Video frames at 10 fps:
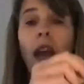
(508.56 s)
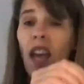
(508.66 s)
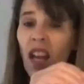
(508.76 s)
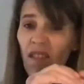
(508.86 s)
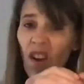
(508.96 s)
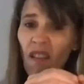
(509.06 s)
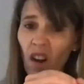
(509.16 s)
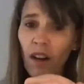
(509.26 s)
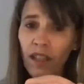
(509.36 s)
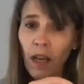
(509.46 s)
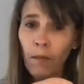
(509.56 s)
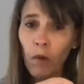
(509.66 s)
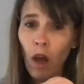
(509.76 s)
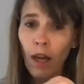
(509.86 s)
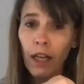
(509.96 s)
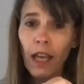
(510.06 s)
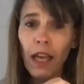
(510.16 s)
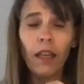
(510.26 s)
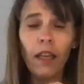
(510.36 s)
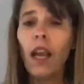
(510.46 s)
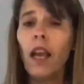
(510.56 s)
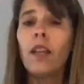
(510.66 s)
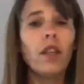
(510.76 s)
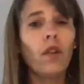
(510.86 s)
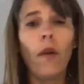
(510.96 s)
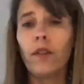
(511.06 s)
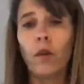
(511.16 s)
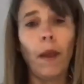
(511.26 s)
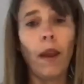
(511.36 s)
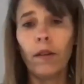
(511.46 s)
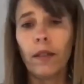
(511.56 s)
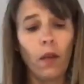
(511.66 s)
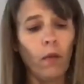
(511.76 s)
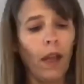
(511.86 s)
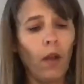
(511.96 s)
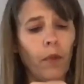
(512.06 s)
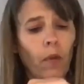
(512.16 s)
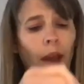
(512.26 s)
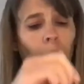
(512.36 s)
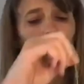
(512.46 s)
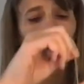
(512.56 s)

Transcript: And if you're having a hard time knotting it, just go ask your parents. They will help you out.